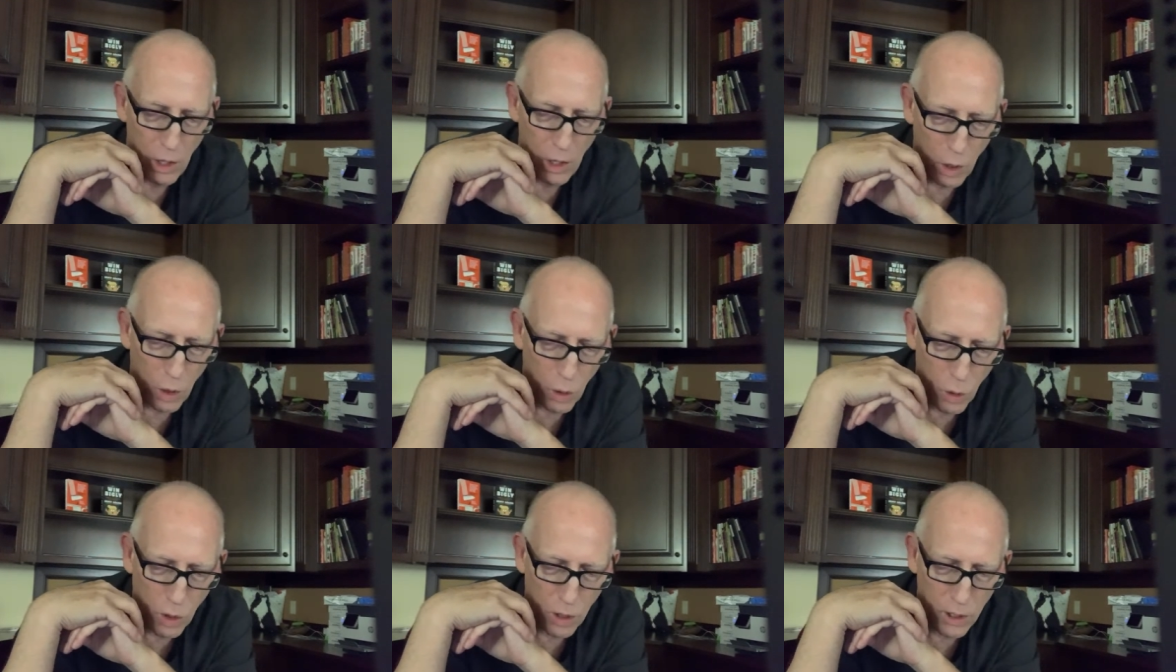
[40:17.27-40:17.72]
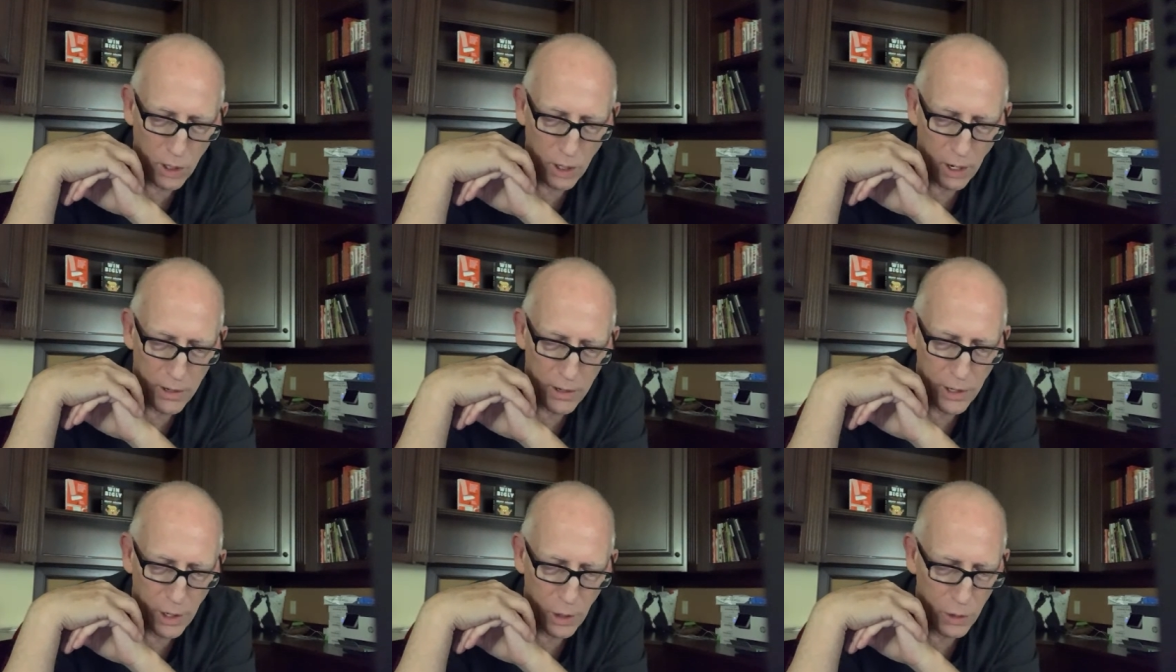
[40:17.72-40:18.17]
or
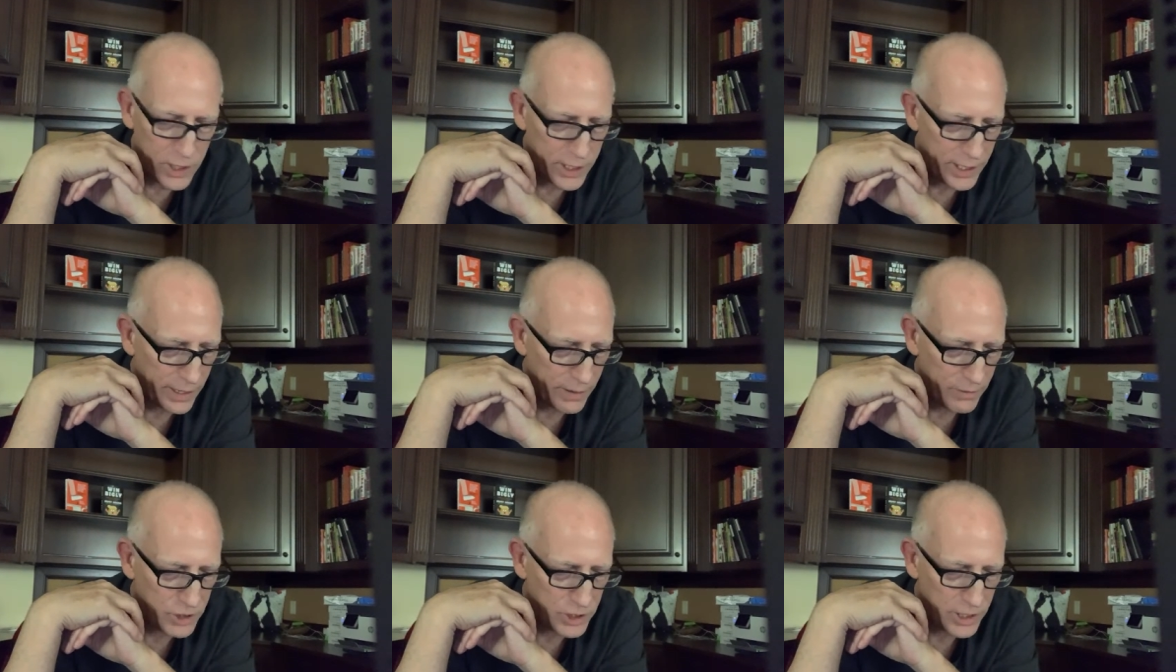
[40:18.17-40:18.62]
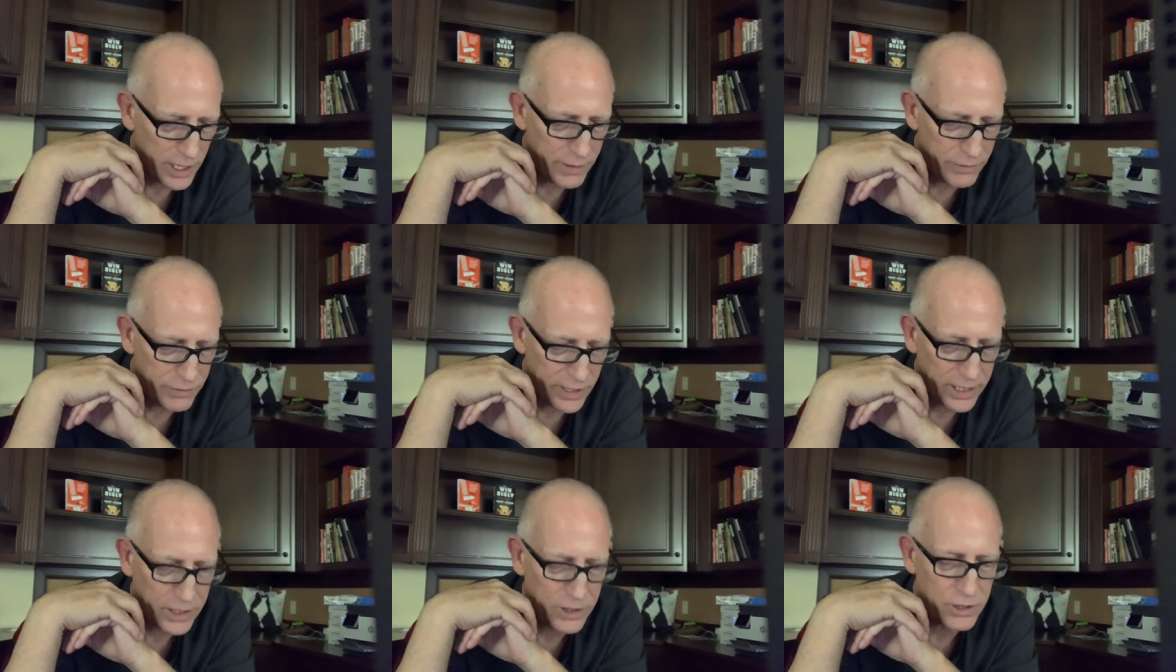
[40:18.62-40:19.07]
are known to have side
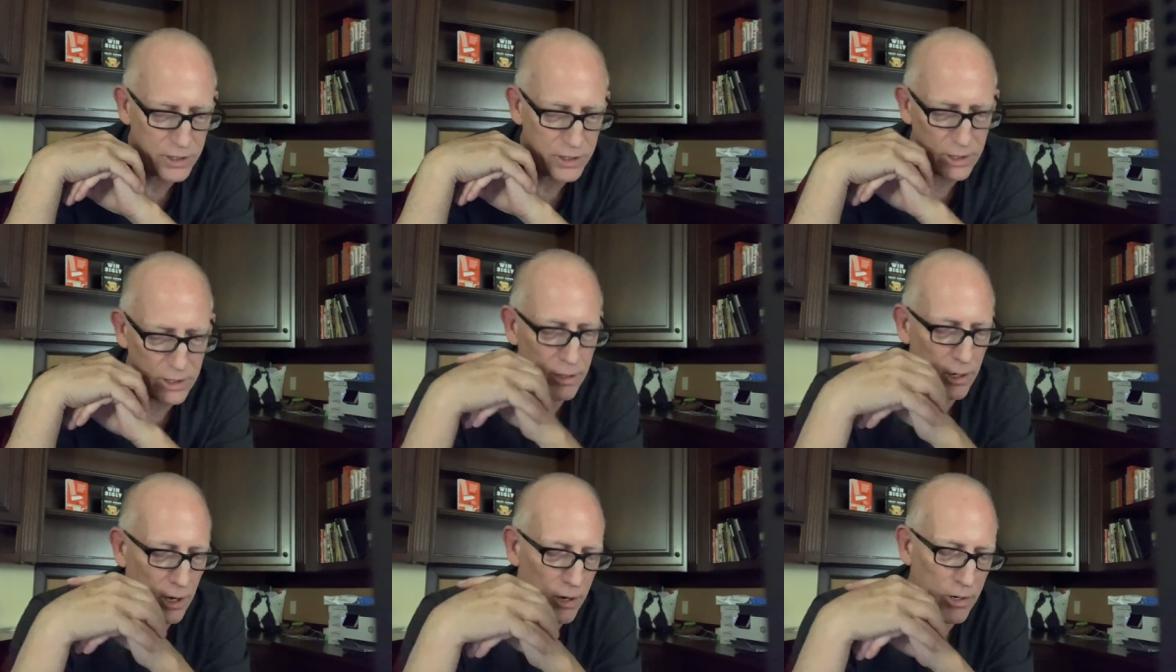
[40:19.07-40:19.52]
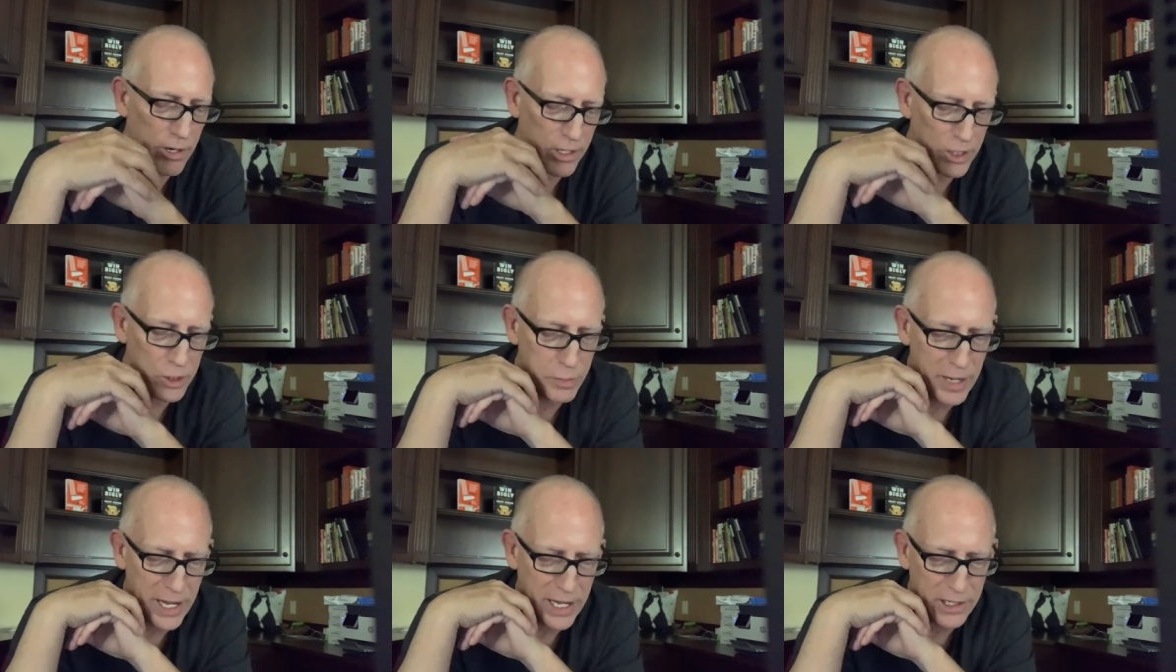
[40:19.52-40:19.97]
effects that aren't
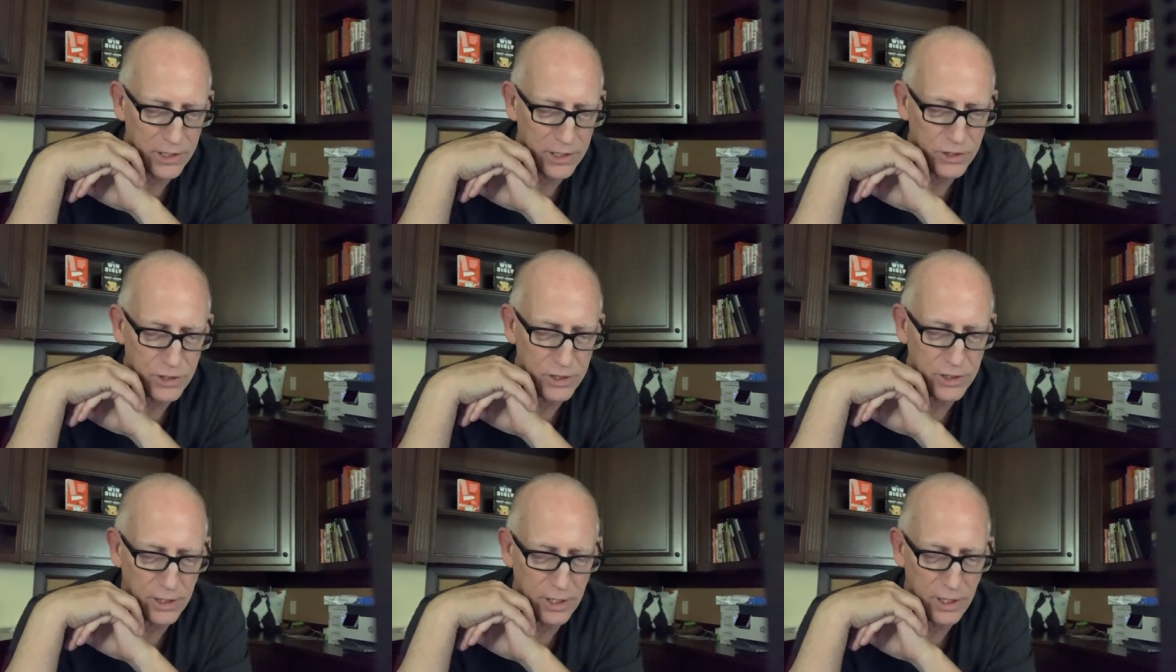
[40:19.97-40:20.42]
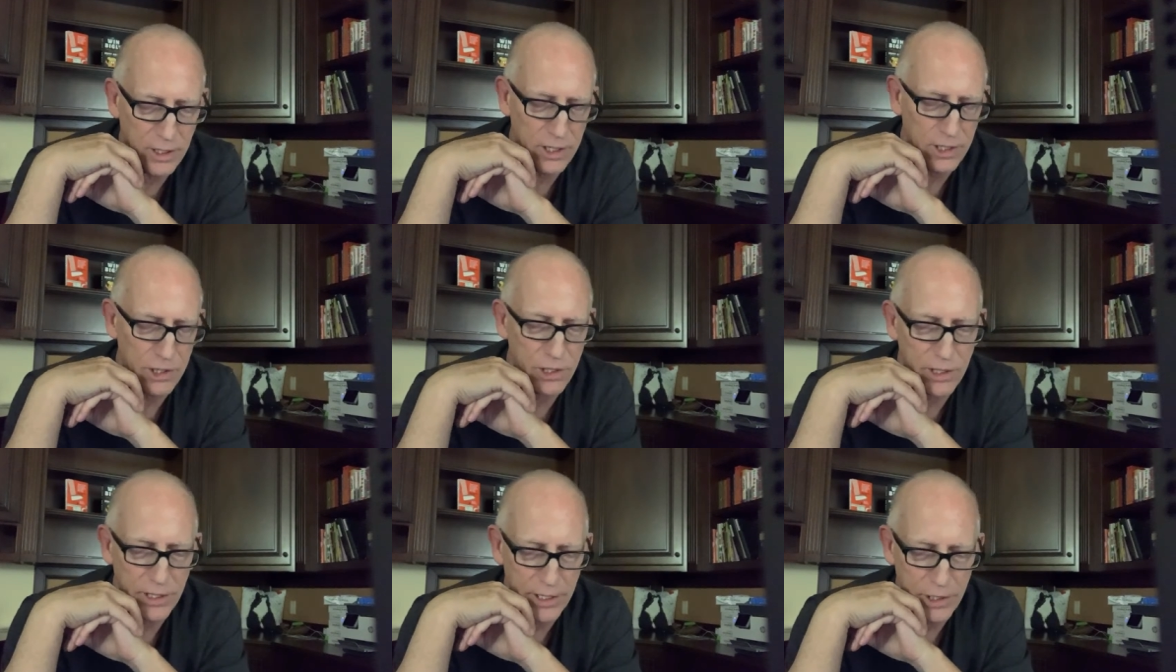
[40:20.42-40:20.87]
as bad as the
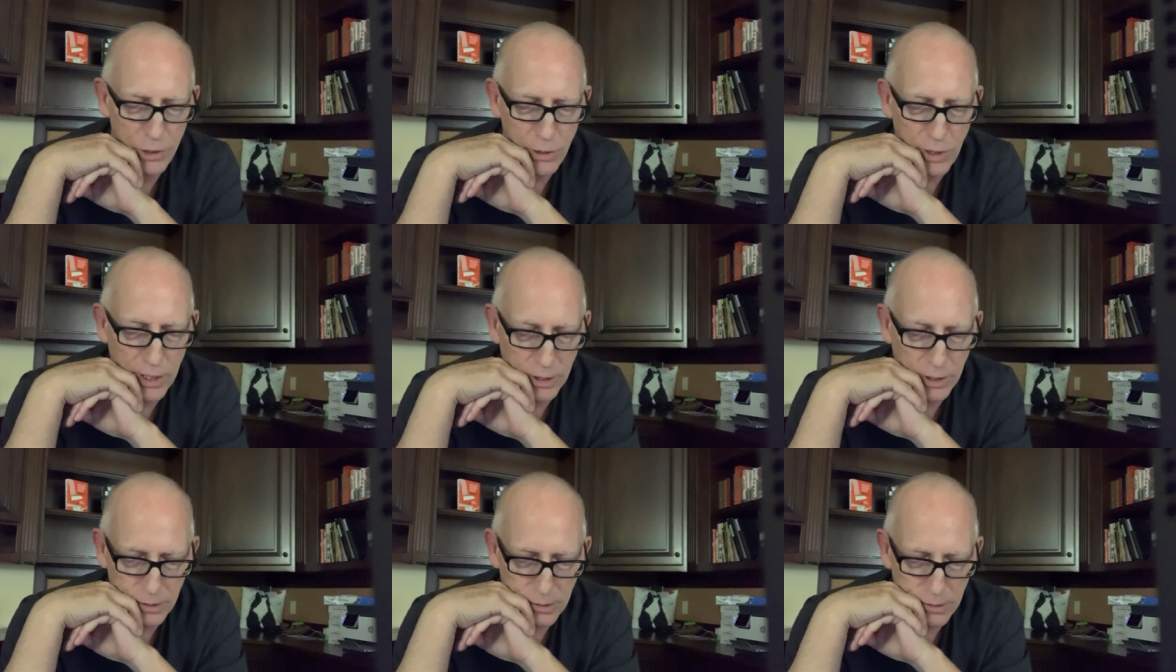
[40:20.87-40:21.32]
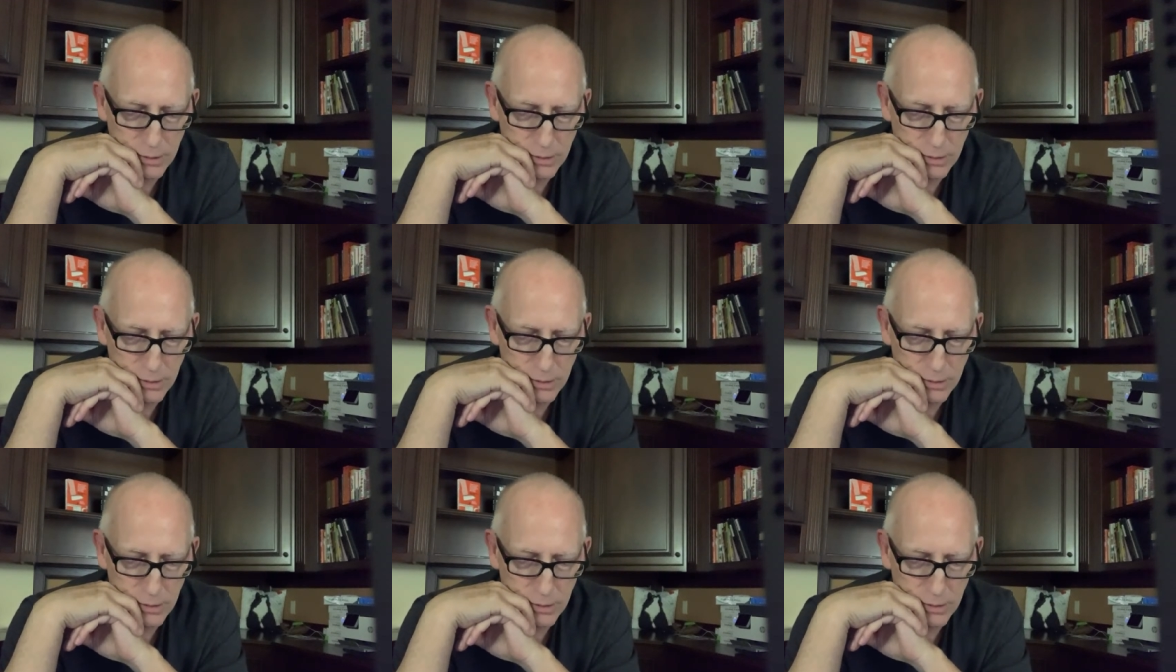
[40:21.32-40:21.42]
condition they treat.